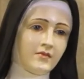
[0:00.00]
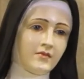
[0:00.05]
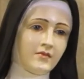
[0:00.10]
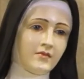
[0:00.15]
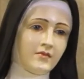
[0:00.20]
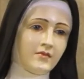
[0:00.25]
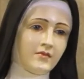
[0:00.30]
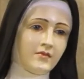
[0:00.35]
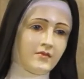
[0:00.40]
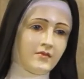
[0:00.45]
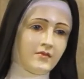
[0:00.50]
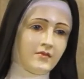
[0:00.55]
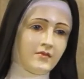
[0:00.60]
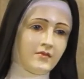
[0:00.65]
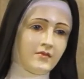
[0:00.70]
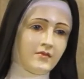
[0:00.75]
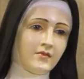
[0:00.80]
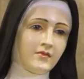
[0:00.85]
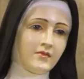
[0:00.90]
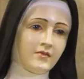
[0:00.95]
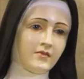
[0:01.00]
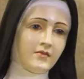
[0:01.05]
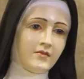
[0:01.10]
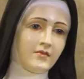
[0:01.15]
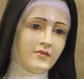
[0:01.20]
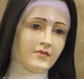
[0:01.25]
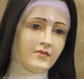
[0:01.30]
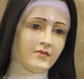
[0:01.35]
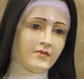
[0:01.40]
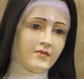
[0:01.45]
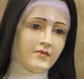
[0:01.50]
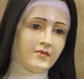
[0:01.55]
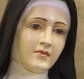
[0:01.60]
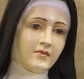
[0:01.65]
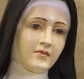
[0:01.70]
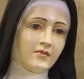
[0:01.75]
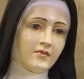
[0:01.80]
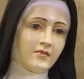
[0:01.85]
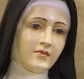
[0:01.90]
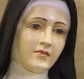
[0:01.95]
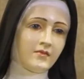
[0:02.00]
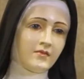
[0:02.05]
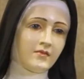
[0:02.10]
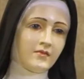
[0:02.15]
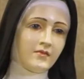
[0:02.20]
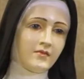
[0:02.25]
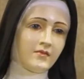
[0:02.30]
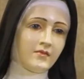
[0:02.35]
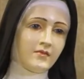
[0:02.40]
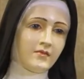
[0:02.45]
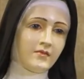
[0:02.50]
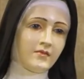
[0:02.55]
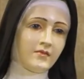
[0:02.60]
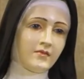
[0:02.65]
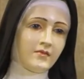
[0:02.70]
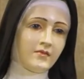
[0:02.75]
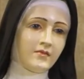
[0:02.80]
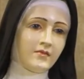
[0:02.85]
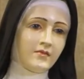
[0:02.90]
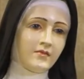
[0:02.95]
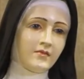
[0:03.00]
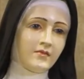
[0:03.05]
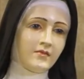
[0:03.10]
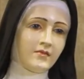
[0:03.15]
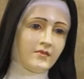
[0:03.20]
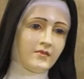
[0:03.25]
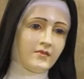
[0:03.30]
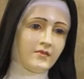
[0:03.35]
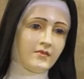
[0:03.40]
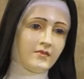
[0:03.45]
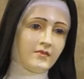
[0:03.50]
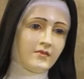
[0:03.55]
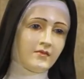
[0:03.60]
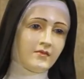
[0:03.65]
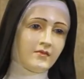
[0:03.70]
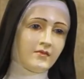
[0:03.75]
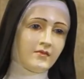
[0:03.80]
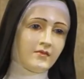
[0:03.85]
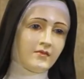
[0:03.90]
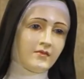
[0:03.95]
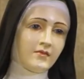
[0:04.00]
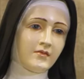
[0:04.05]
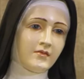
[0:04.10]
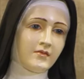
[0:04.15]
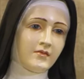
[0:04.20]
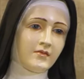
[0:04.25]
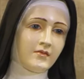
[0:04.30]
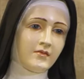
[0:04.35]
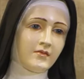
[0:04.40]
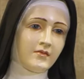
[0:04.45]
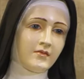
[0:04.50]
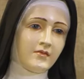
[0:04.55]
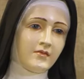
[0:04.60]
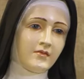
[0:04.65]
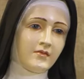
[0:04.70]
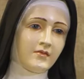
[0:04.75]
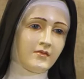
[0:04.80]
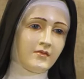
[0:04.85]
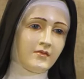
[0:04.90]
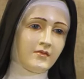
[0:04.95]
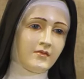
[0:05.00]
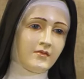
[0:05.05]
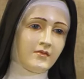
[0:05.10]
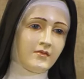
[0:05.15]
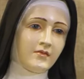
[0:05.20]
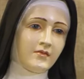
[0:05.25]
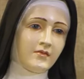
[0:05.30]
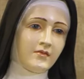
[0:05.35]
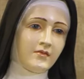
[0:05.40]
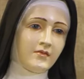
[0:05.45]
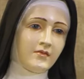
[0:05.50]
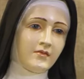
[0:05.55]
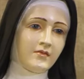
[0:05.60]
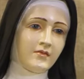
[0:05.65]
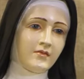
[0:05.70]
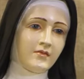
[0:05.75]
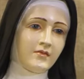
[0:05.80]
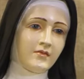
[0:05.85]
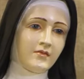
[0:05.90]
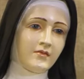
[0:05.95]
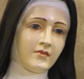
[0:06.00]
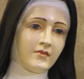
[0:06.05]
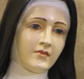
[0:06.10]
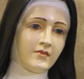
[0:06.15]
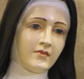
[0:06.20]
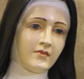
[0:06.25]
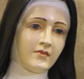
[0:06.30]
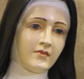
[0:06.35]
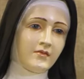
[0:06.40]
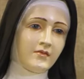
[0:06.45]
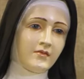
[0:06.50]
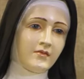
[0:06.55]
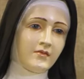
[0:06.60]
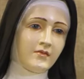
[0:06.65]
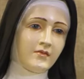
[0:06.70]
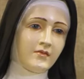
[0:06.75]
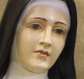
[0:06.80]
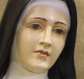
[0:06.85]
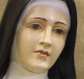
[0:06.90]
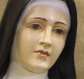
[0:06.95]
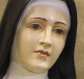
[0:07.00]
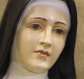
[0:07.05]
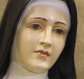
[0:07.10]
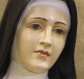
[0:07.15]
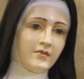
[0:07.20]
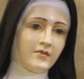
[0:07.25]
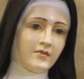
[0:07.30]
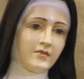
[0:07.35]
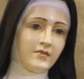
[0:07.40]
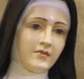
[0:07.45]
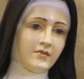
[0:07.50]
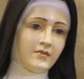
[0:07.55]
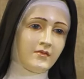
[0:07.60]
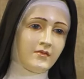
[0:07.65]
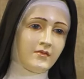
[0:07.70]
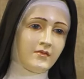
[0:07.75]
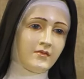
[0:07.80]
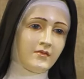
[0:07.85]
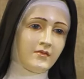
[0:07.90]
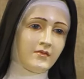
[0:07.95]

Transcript: The person shown says nothing.